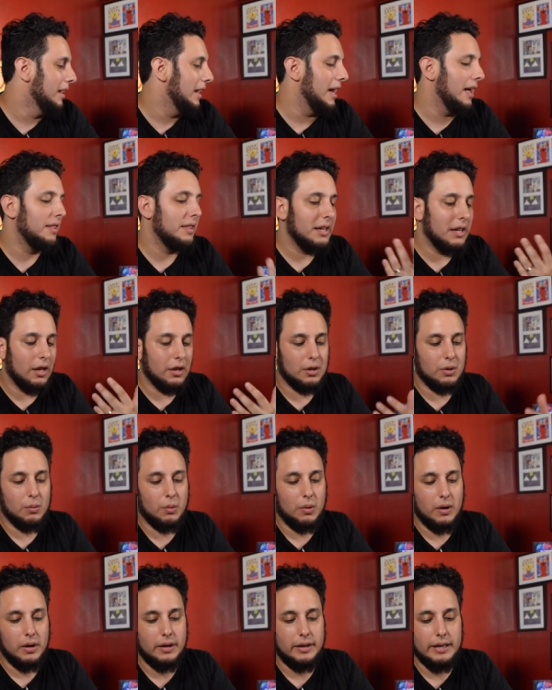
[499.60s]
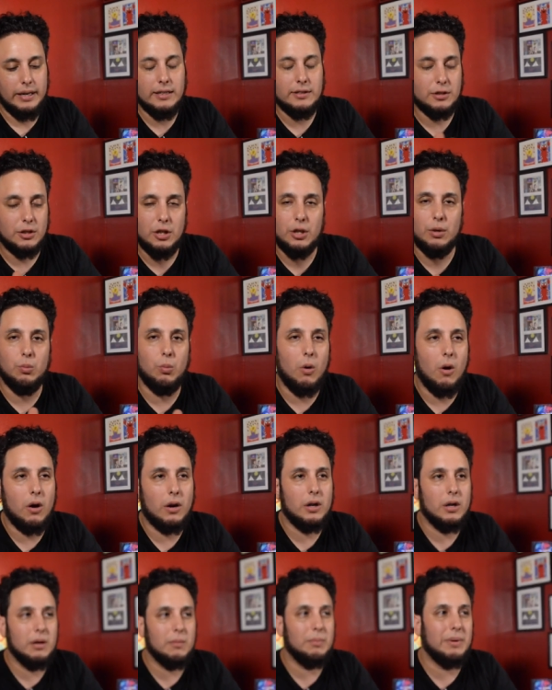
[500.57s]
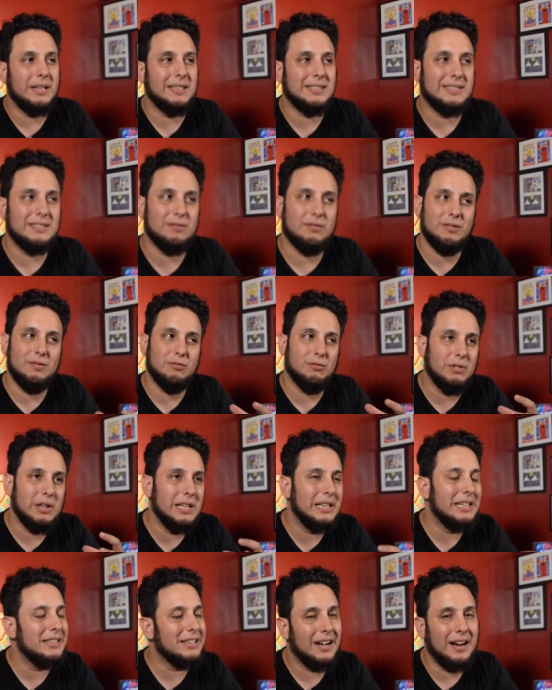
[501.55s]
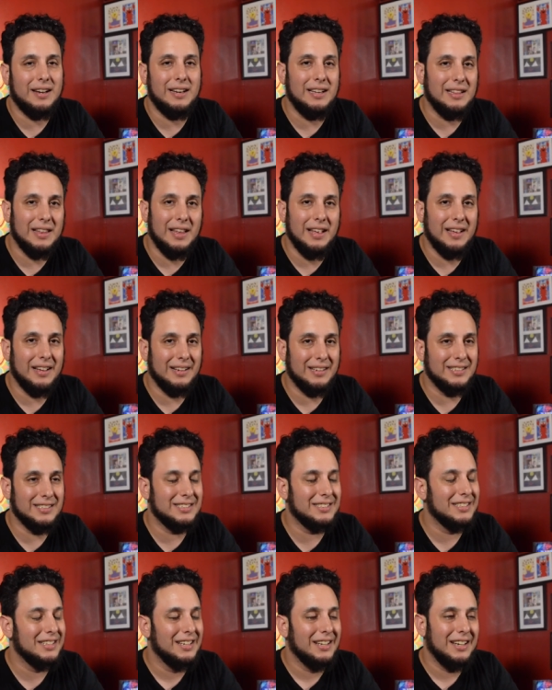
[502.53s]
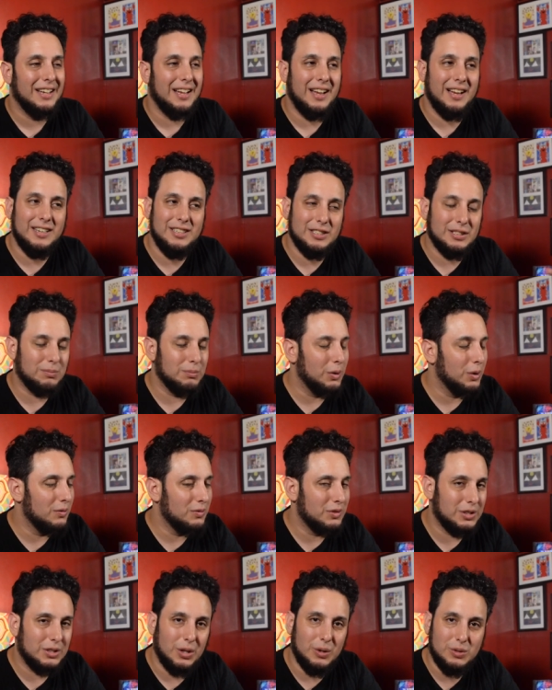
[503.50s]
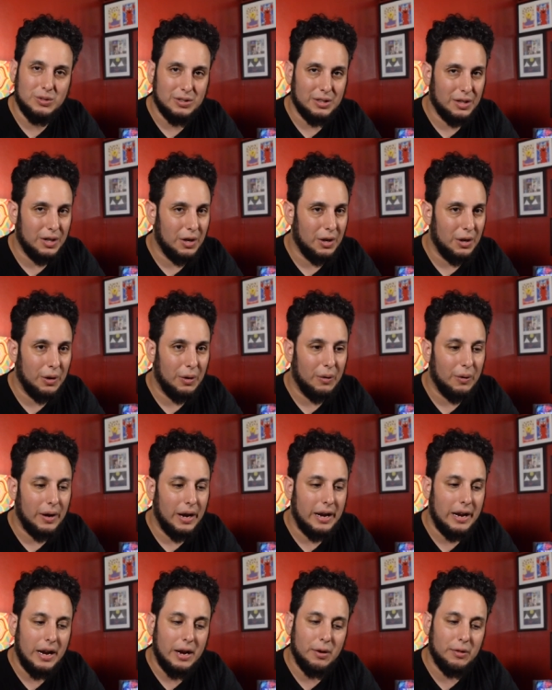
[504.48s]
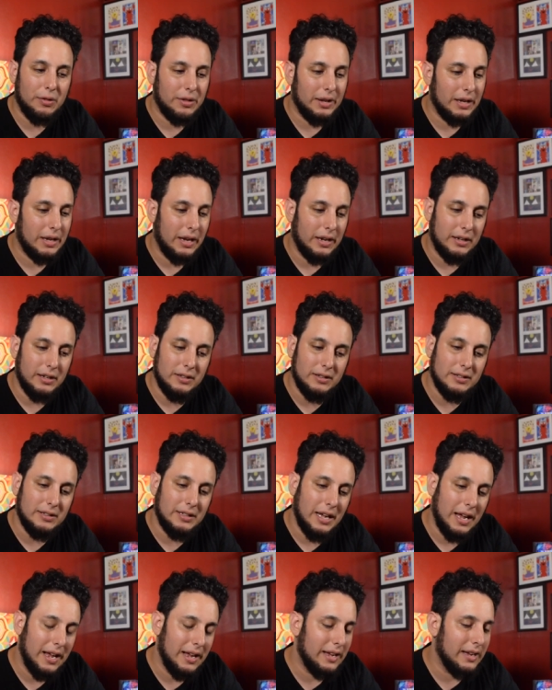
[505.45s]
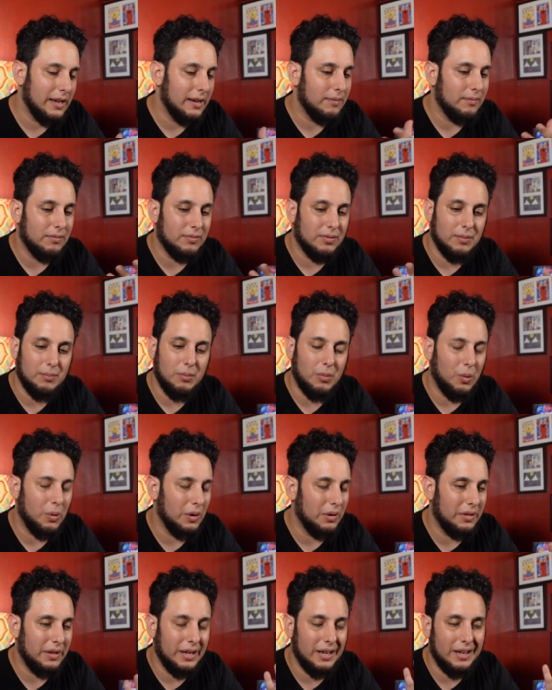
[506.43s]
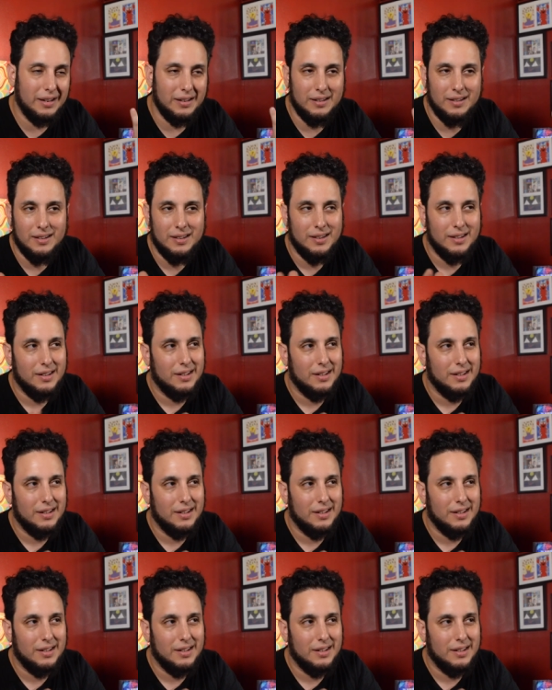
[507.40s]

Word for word: And the other one, he's a good walker, but he's really tiny legs. And he just moves so slow, and I don't think I could take him for more than